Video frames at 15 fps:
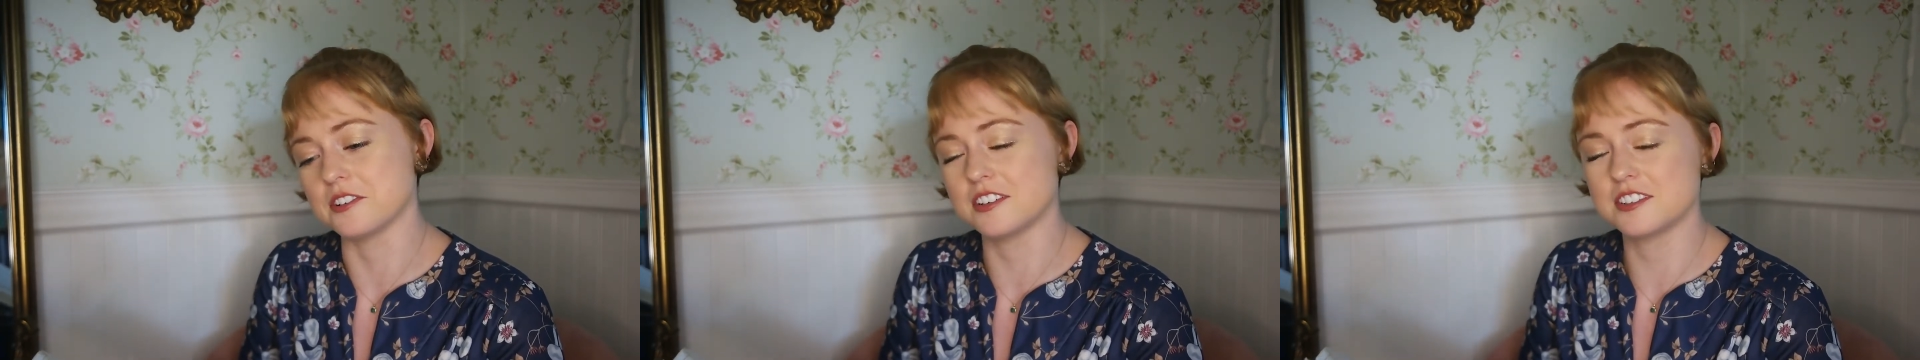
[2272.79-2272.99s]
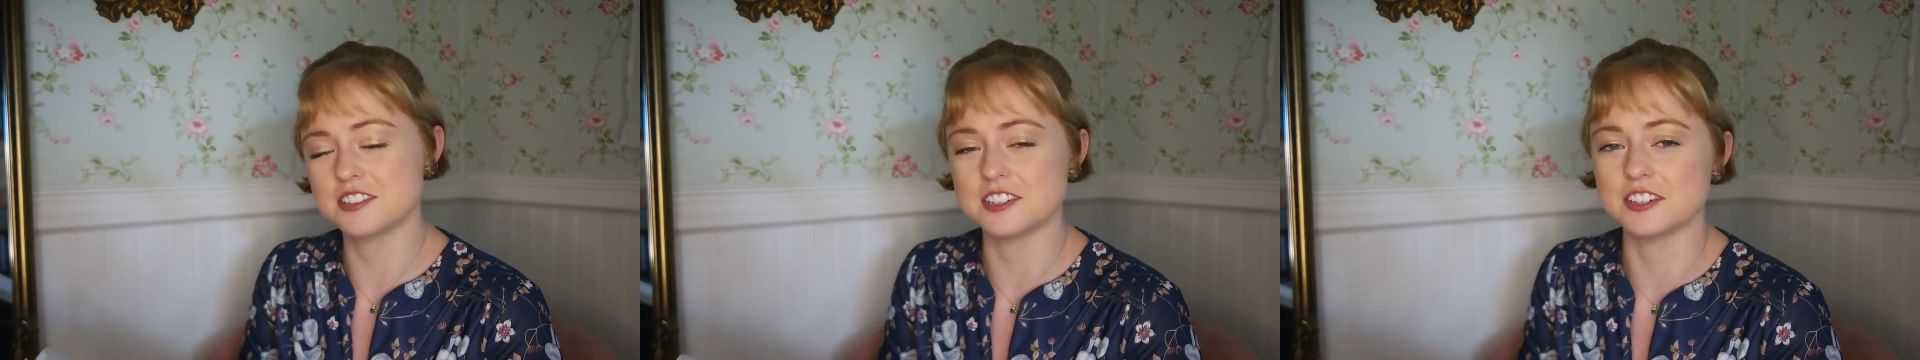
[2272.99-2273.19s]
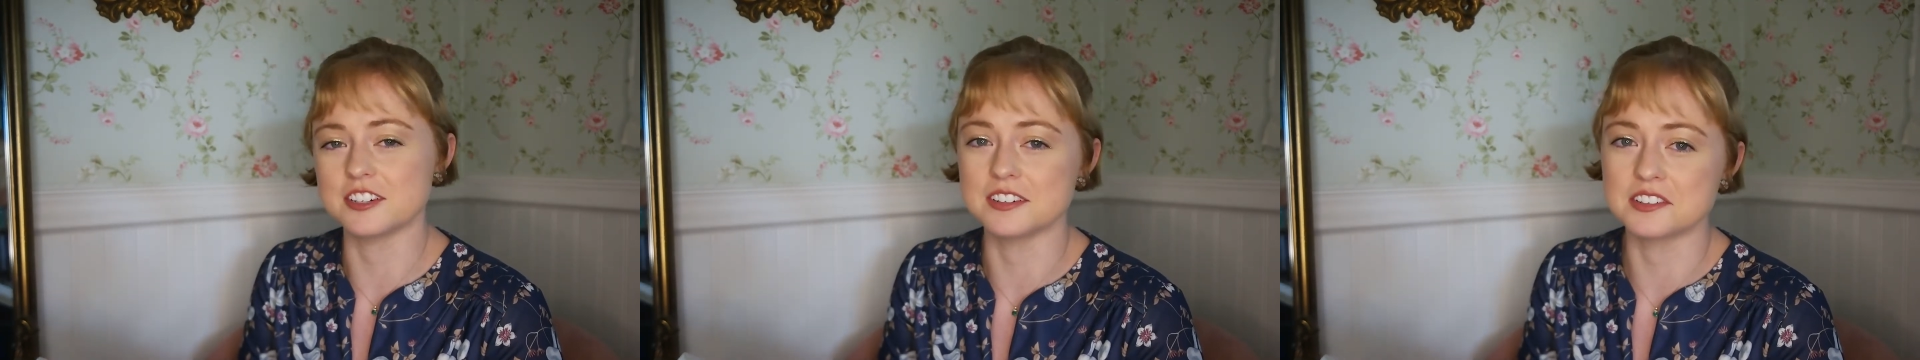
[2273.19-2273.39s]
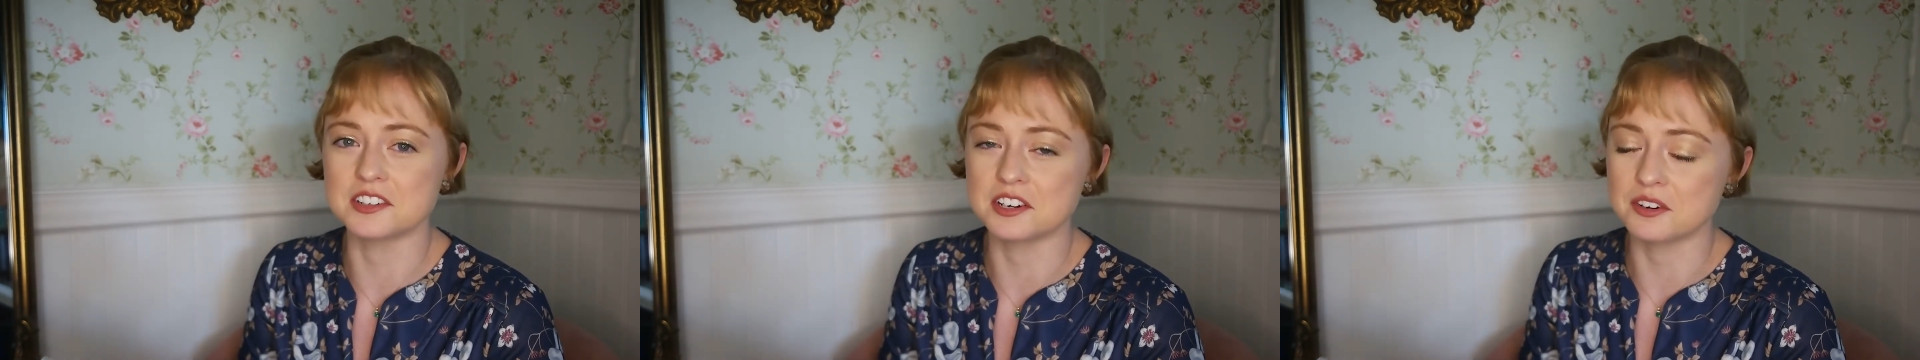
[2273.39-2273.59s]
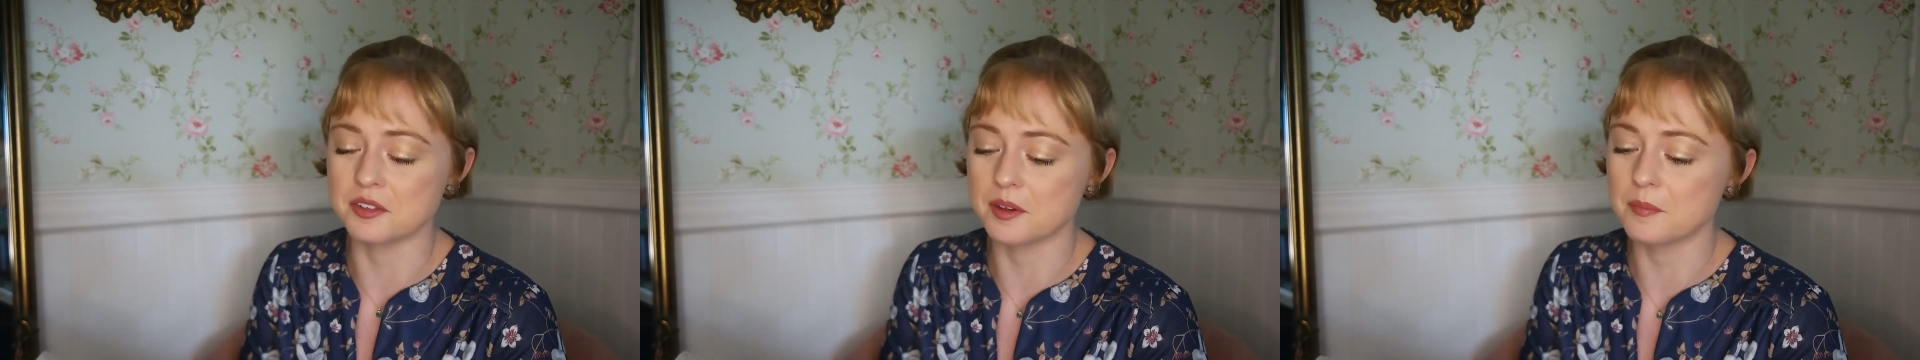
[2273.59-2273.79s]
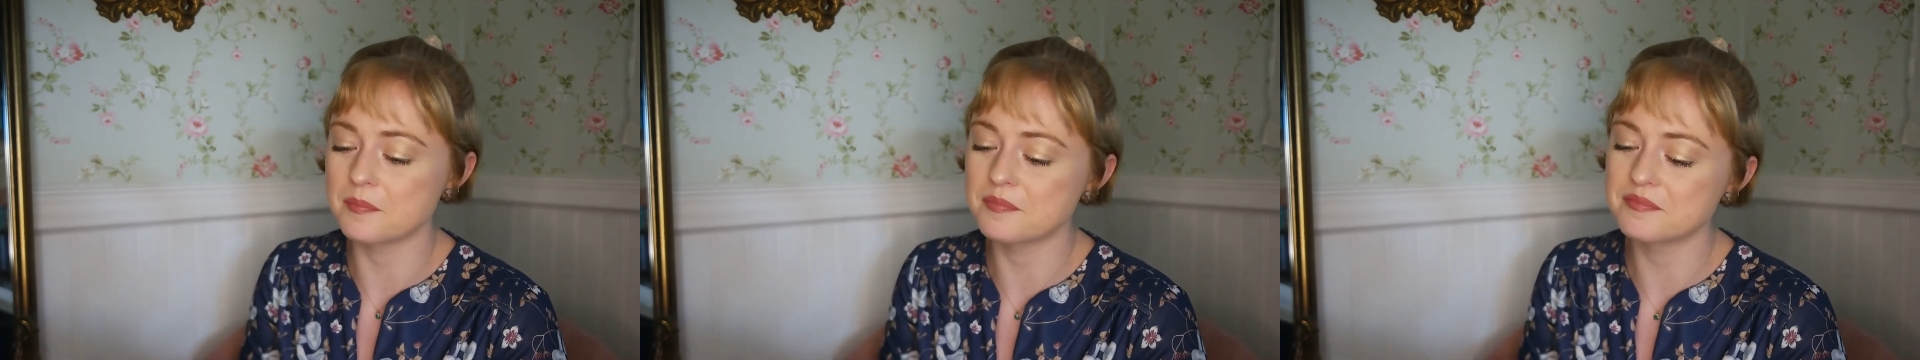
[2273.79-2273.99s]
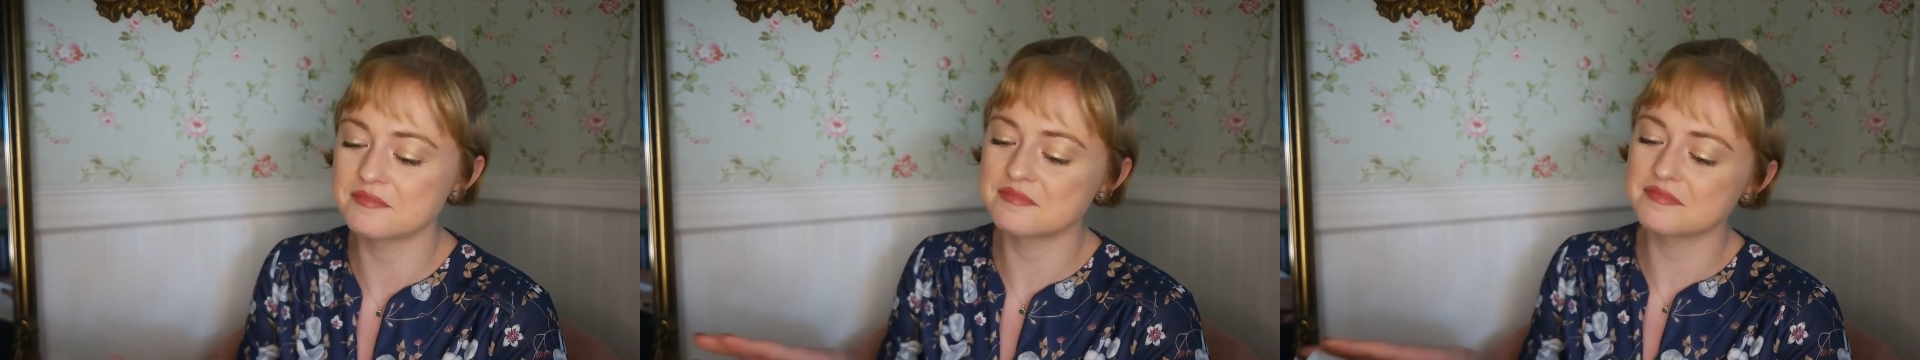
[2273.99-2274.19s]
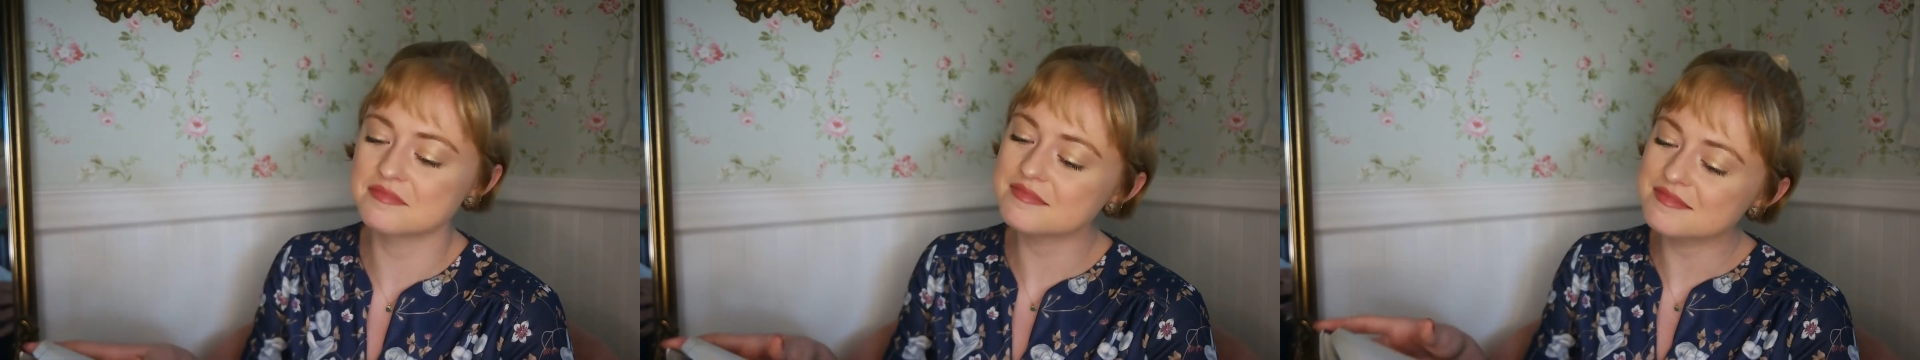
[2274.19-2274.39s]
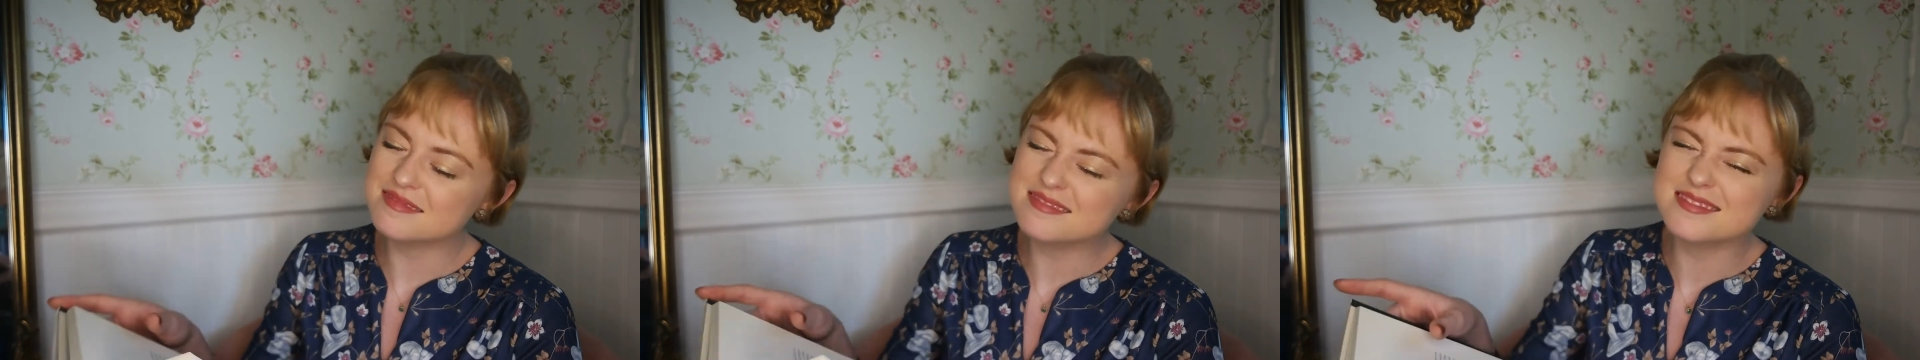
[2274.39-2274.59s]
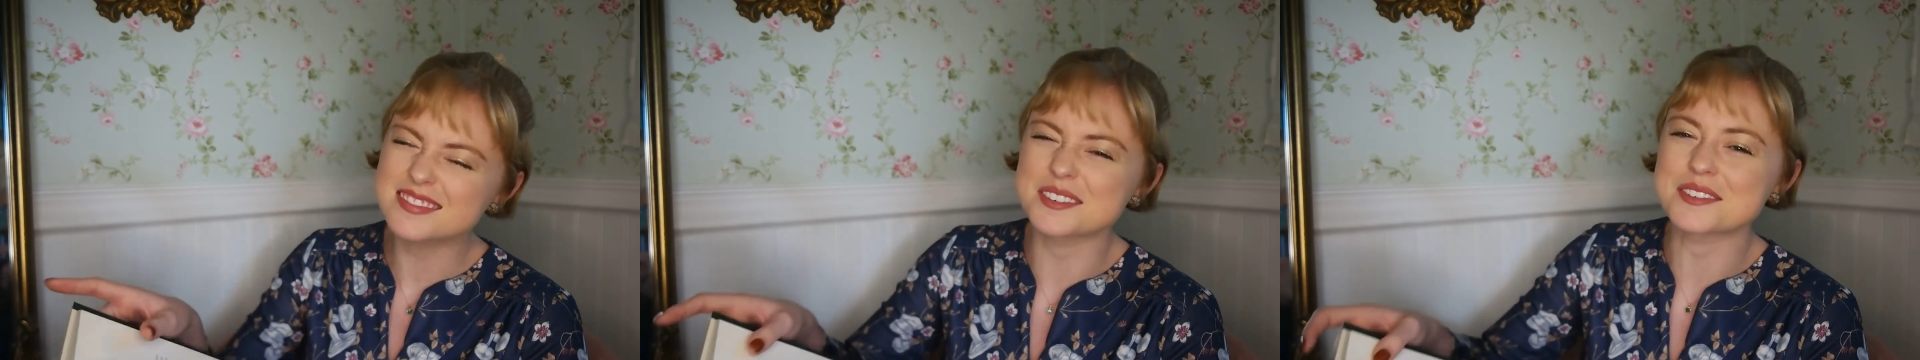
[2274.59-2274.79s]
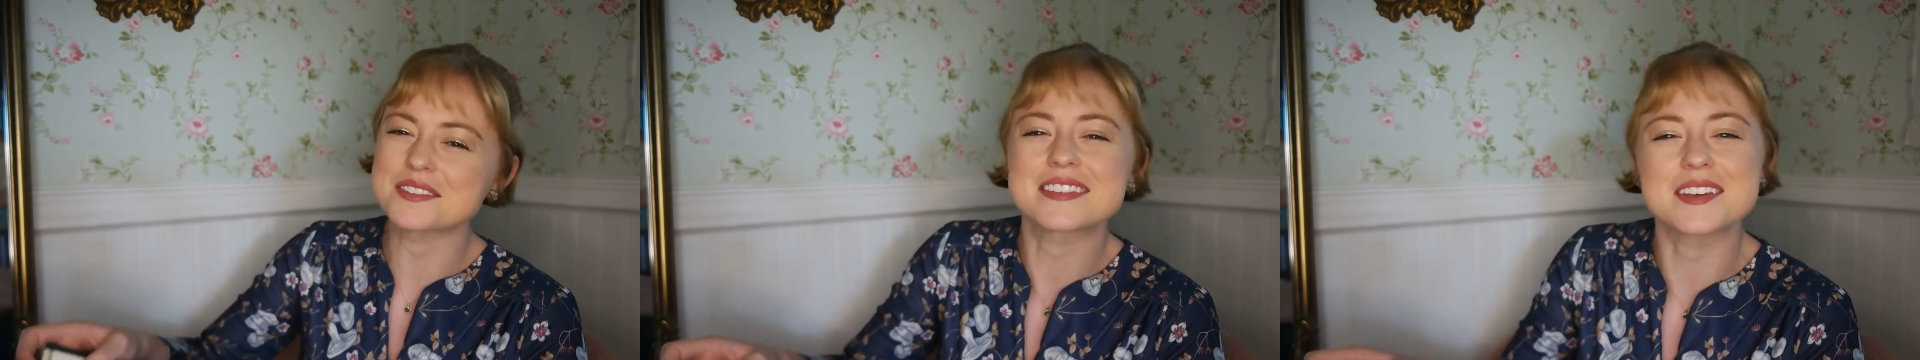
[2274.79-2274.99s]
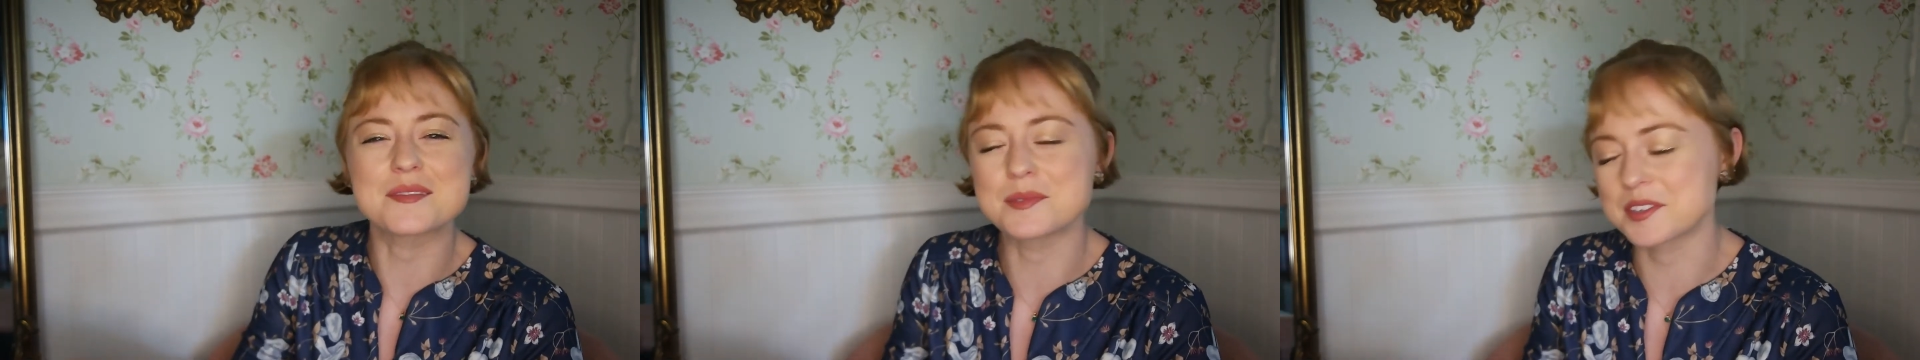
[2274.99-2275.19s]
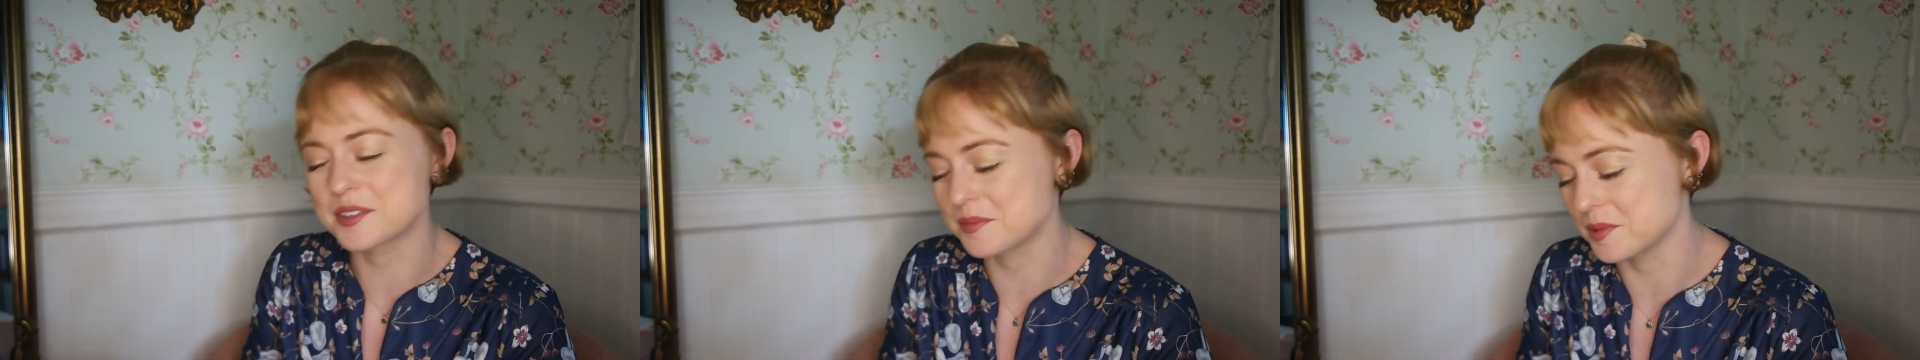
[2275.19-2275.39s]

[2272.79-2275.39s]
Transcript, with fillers: and she couldn't hear them. That makes